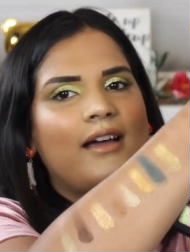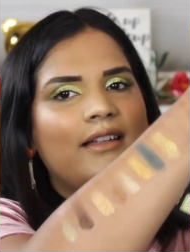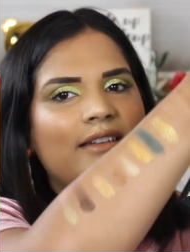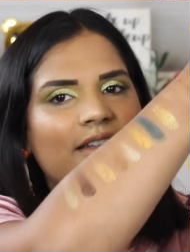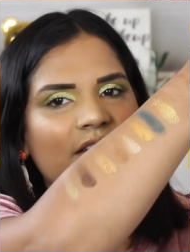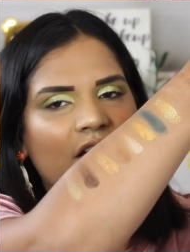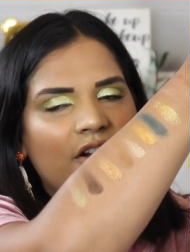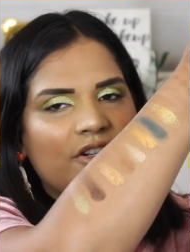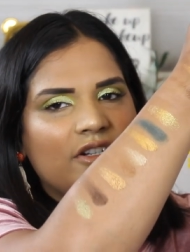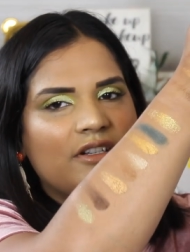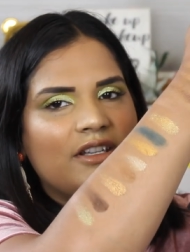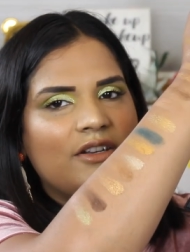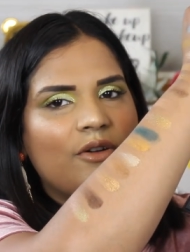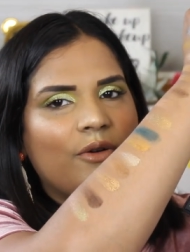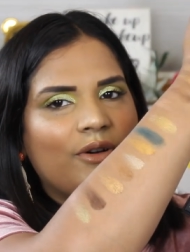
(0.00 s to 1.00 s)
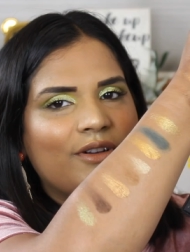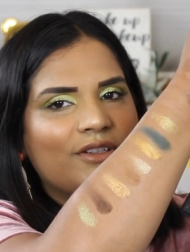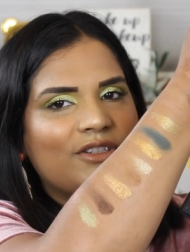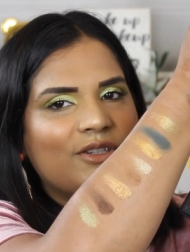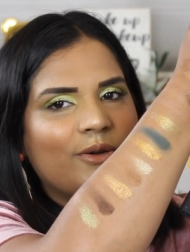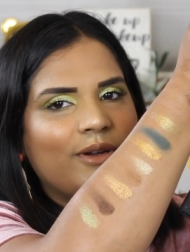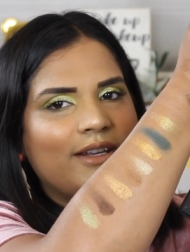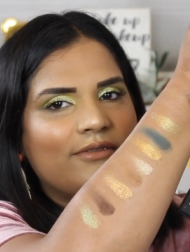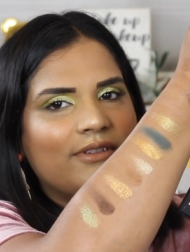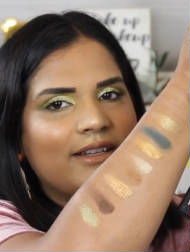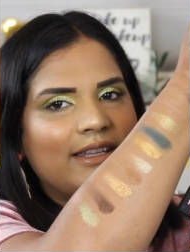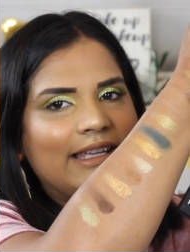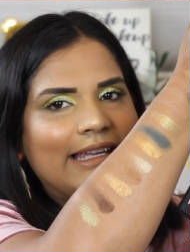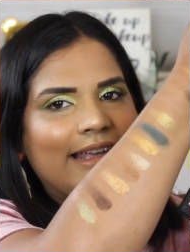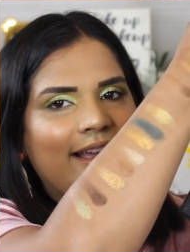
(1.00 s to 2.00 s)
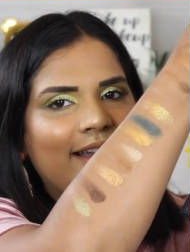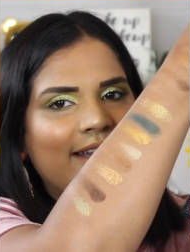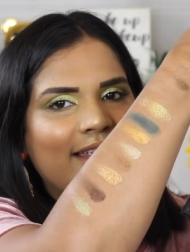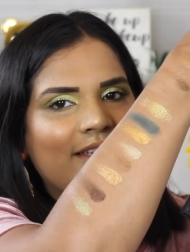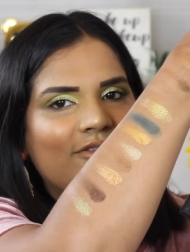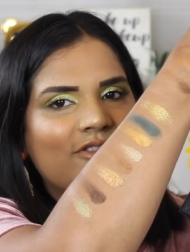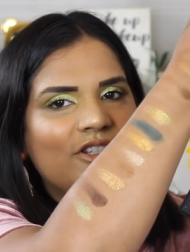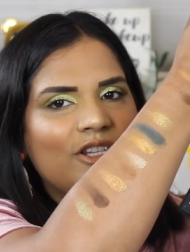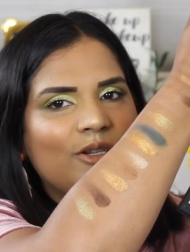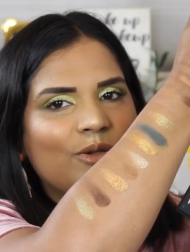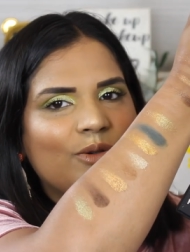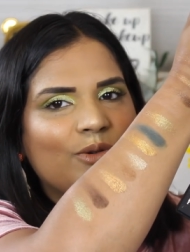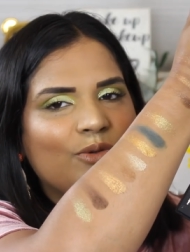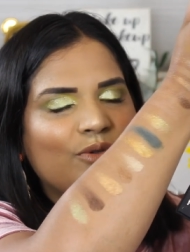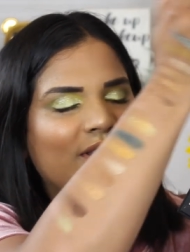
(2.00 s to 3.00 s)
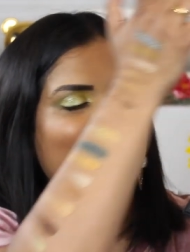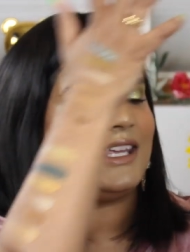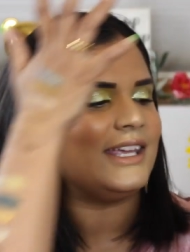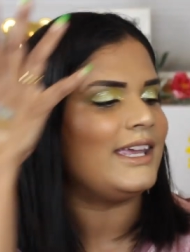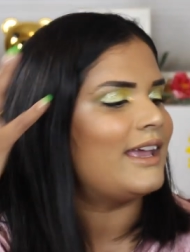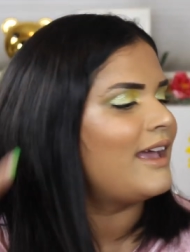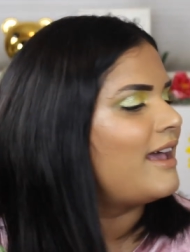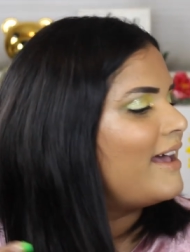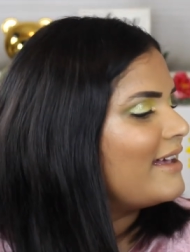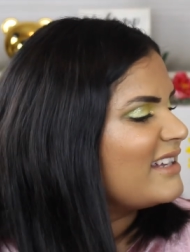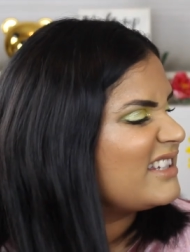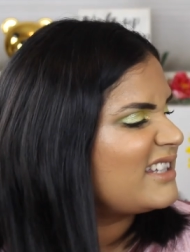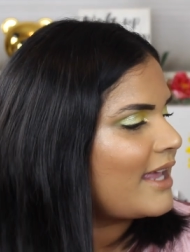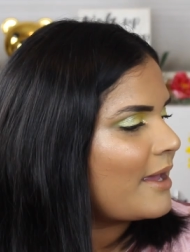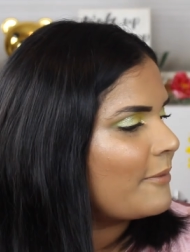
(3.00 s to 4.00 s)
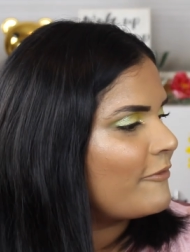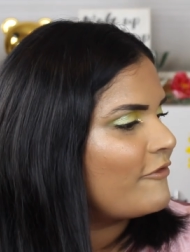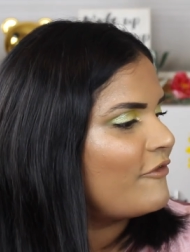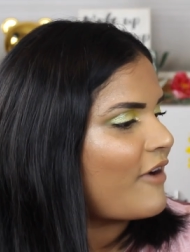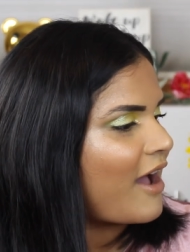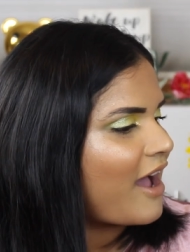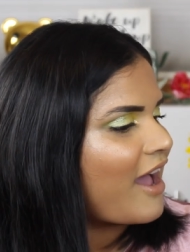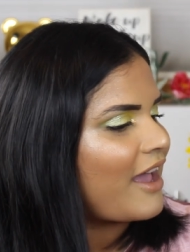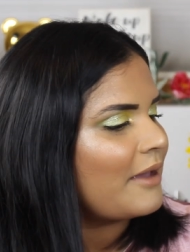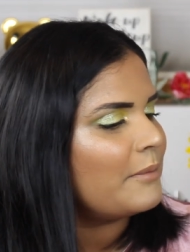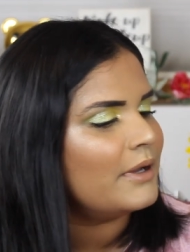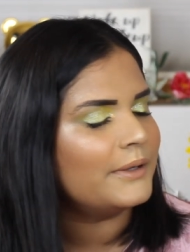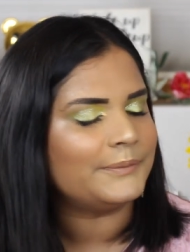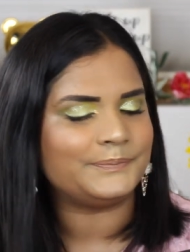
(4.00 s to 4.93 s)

Natasha Denona. So it really kind of gives you the same vibe.